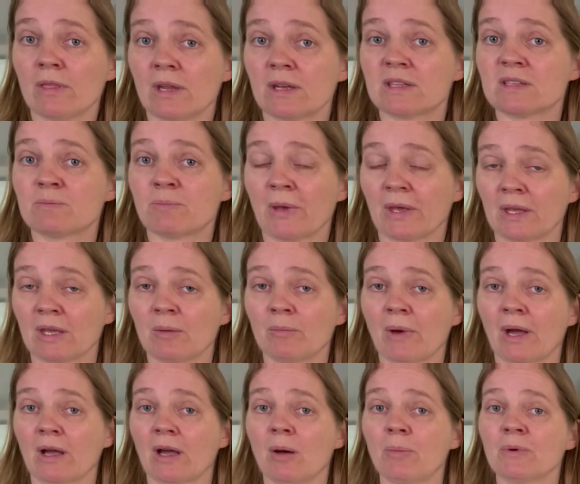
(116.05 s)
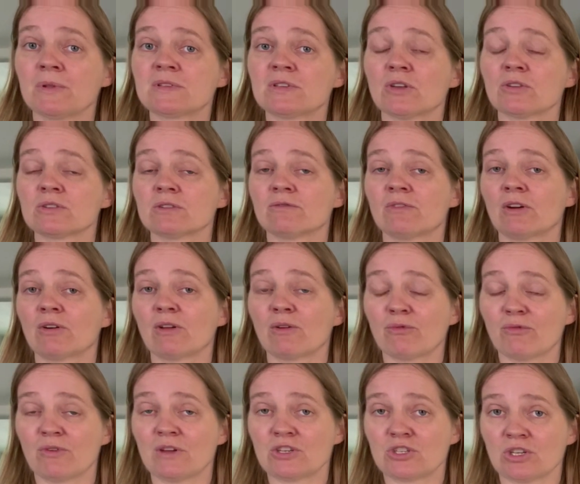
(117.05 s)
that it's picking back up, it's also very
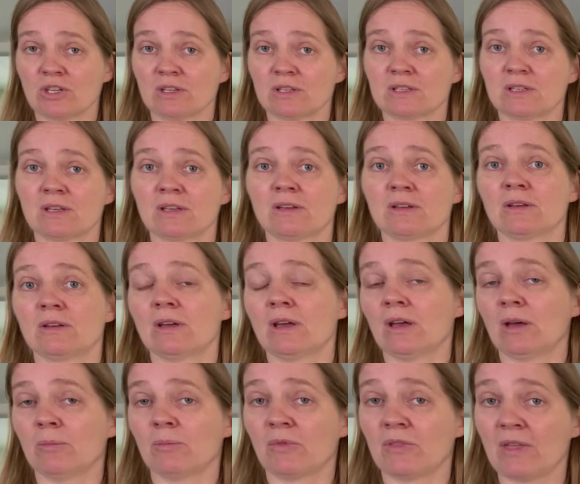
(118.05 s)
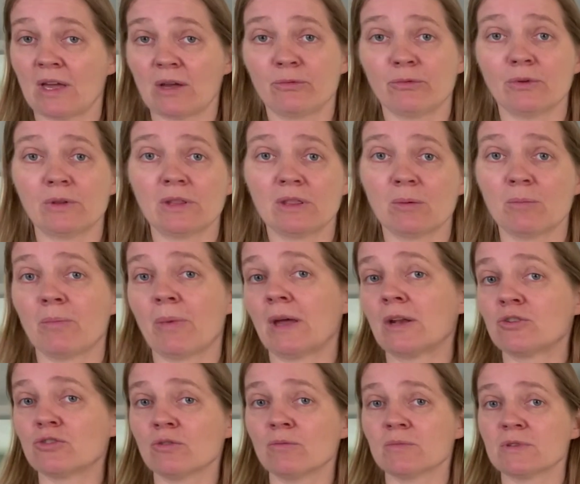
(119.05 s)
efficient. Thankfully in the
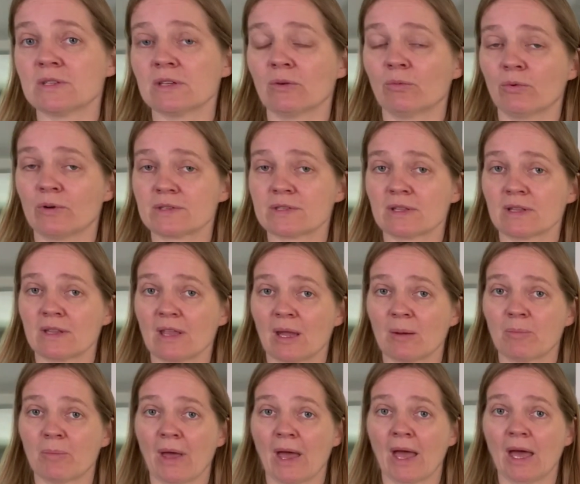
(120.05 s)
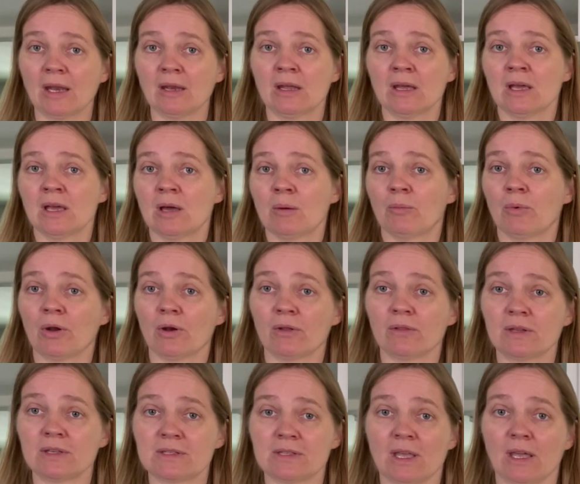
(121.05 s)
bedrooms it wasn't that bad, but
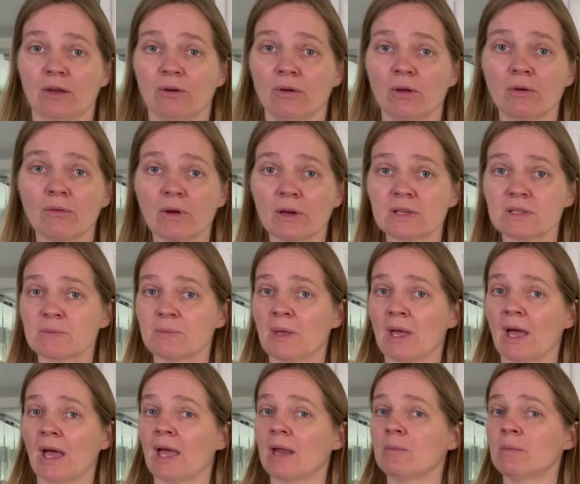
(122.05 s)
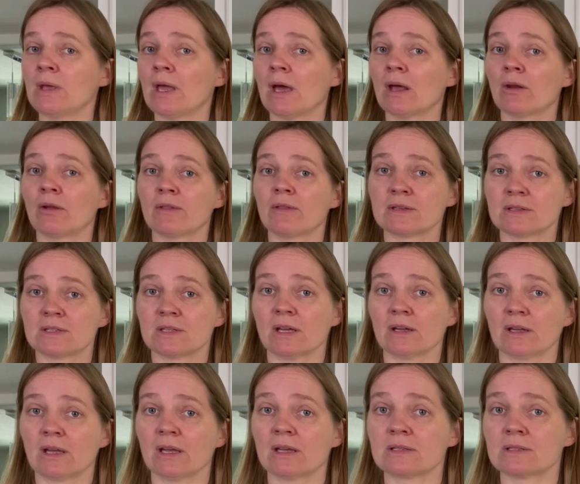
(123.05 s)
on these area rugs behind me and
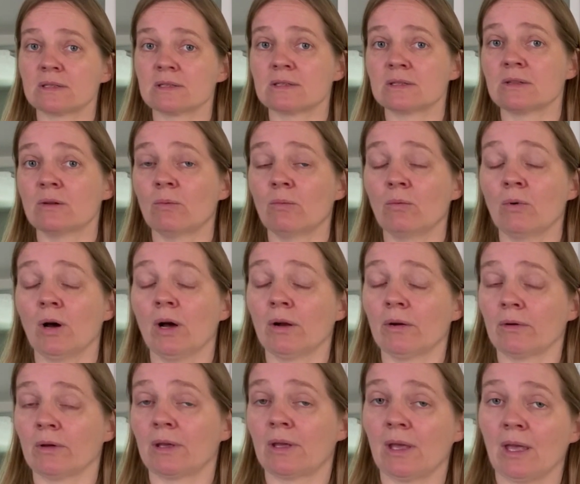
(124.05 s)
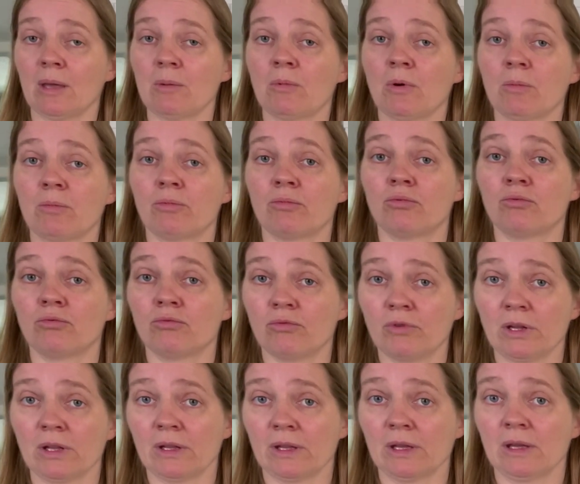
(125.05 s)
staircases, the water came up
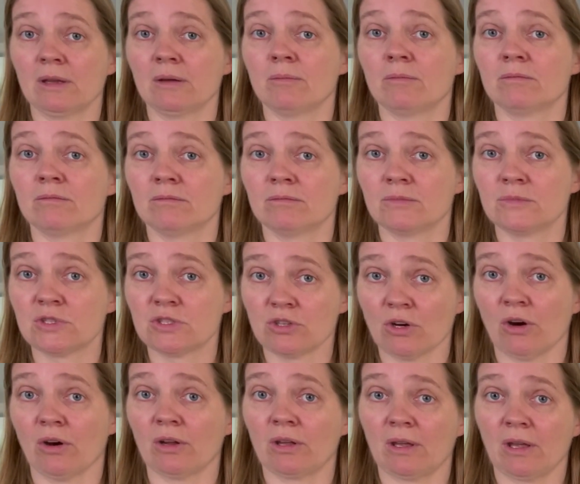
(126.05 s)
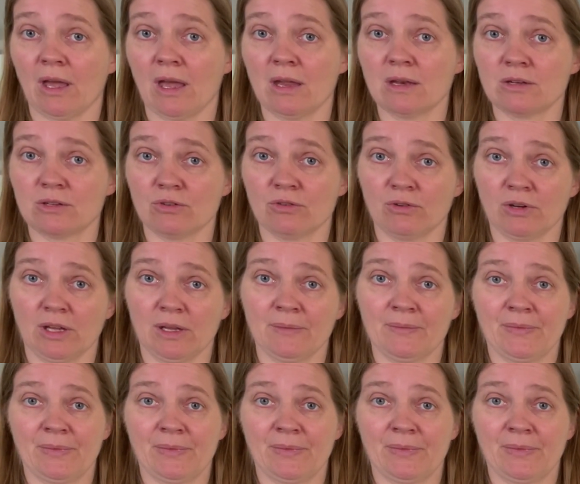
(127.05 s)
really dark and dirty.